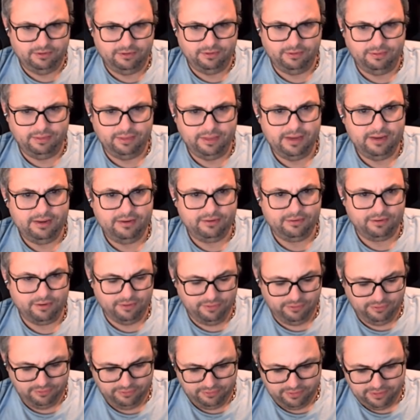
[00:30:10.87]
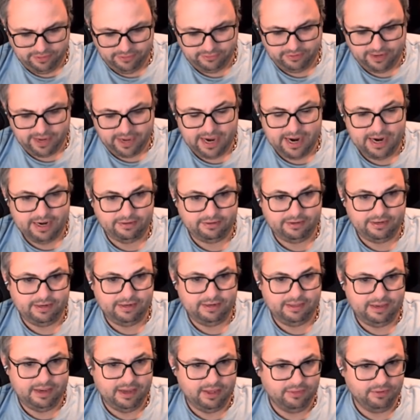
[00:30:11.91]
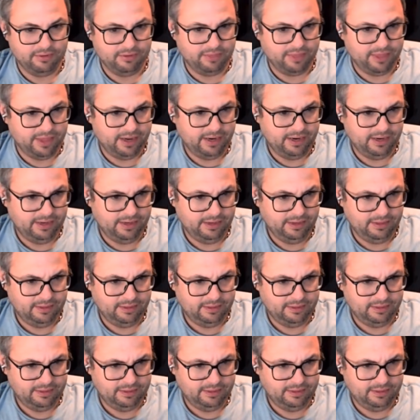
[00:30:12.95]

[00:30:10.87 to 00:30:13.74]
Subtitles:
these are 6, 8, and the other thing.